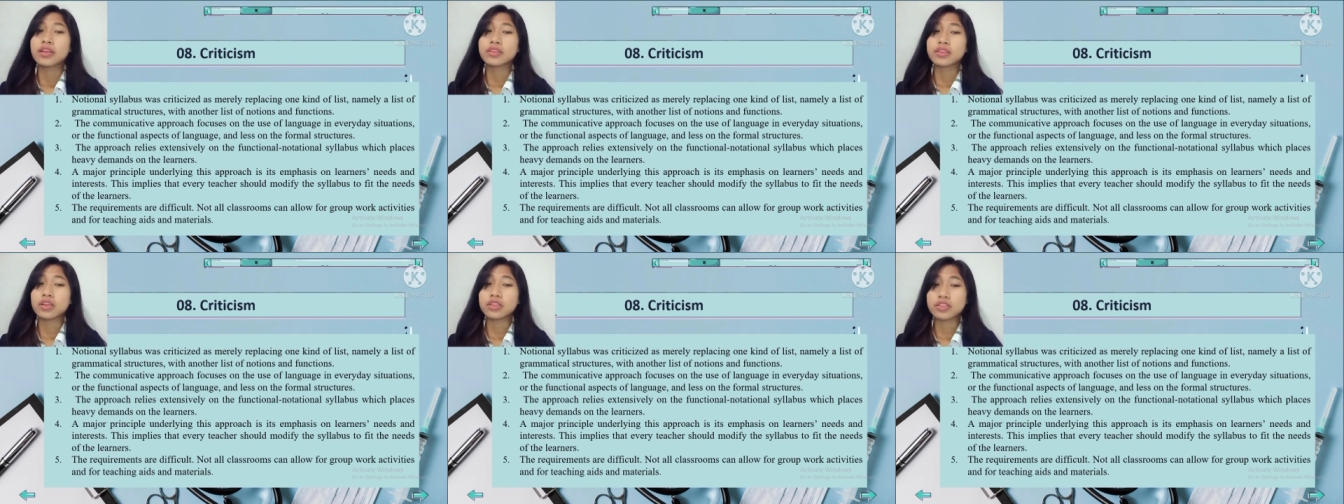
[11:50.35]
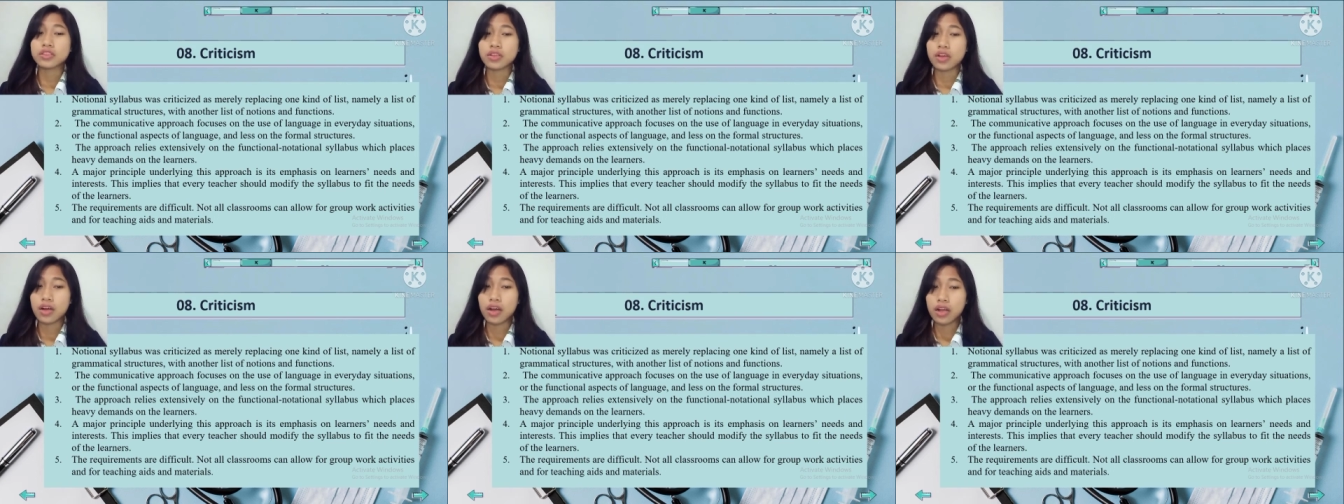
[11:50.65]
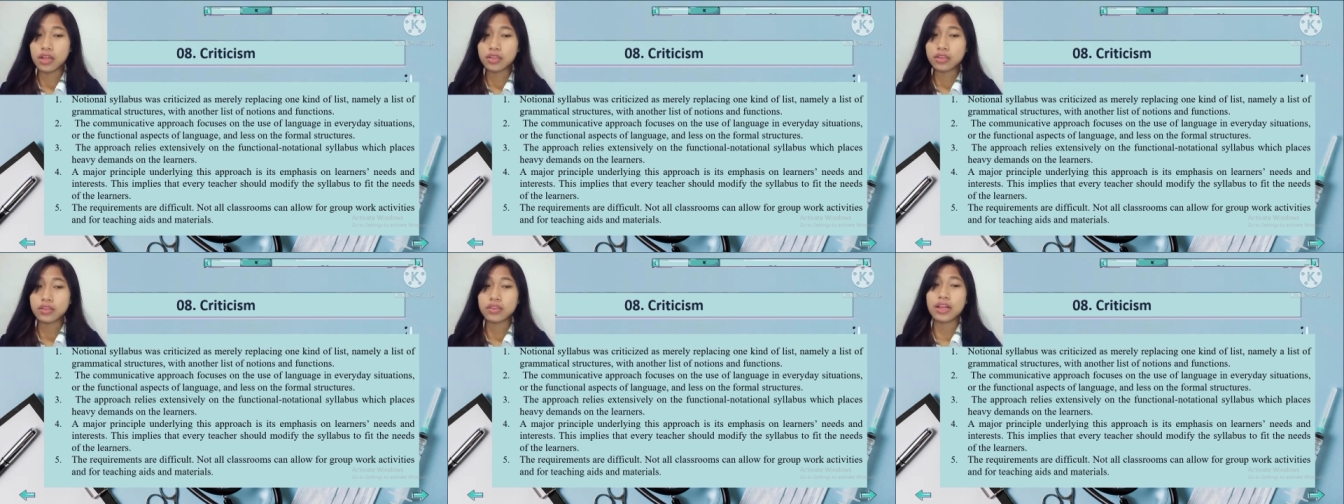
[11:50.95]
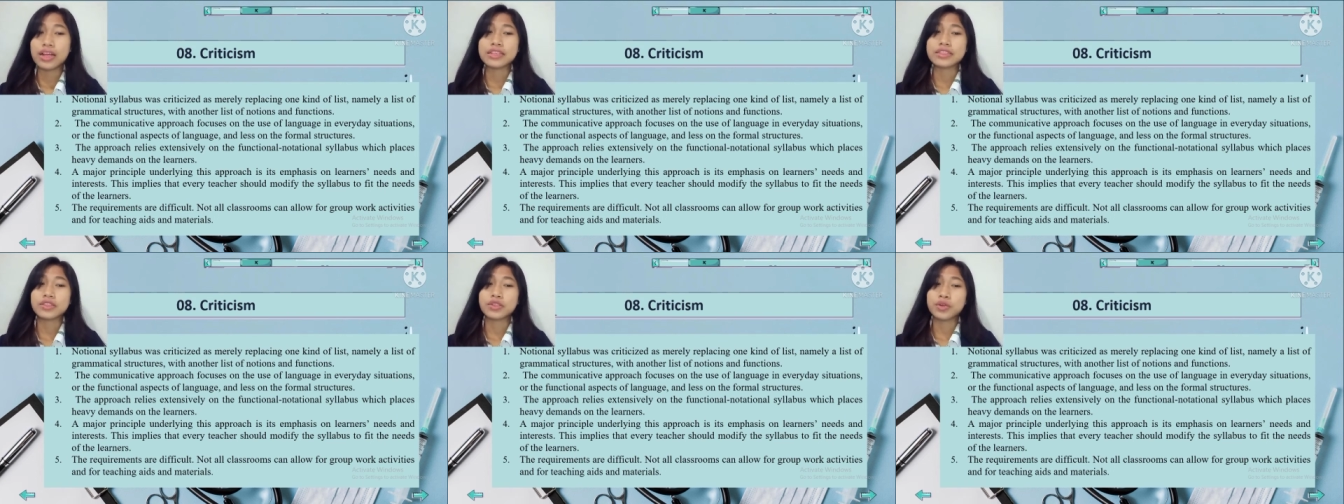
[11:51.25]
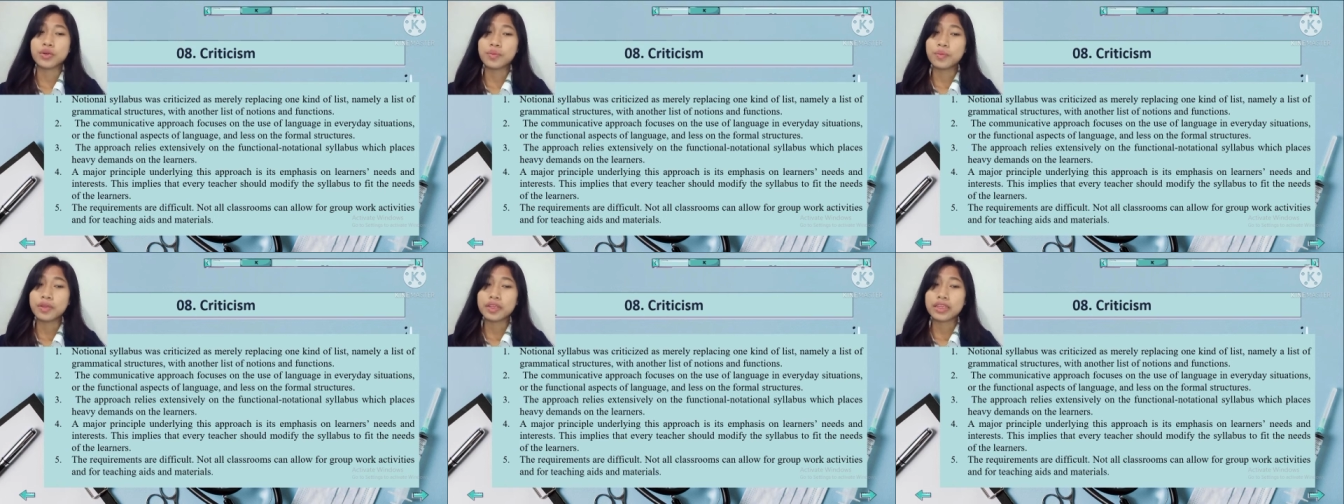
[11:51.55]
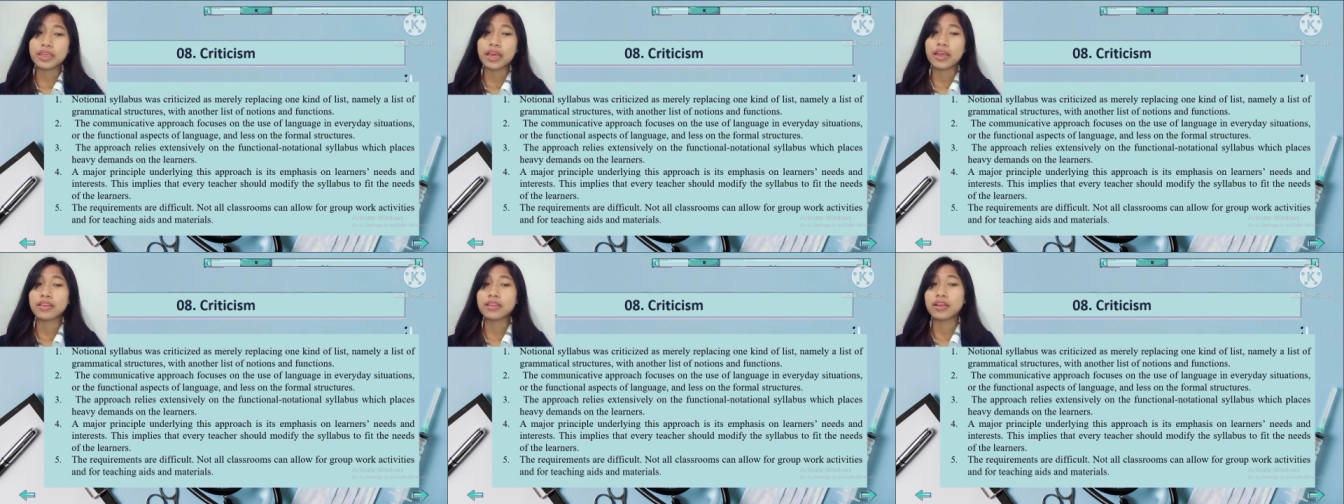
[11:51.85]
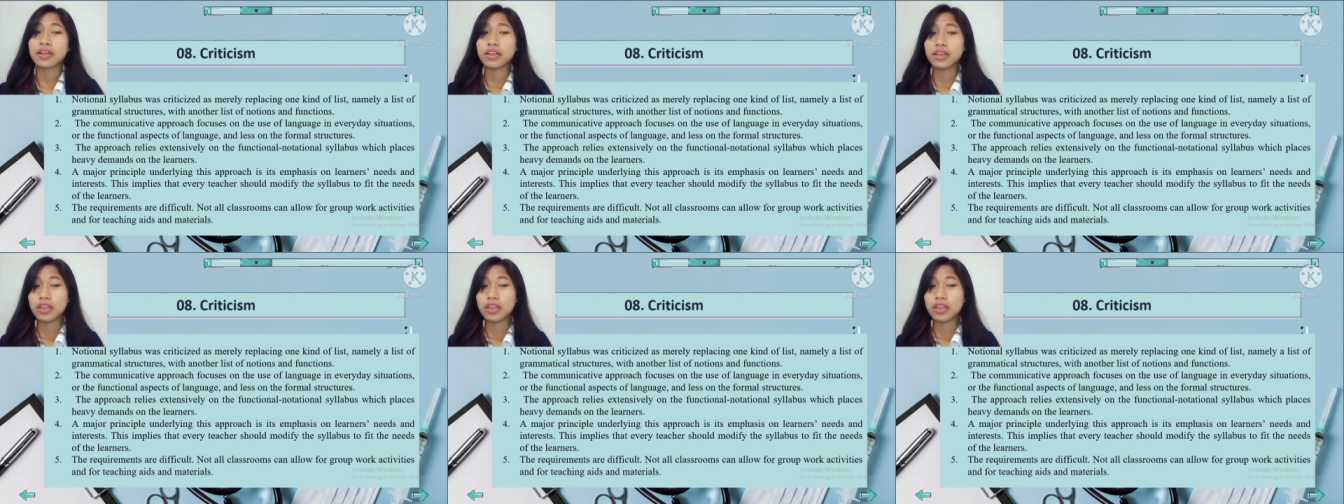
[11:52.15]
Not all classroom can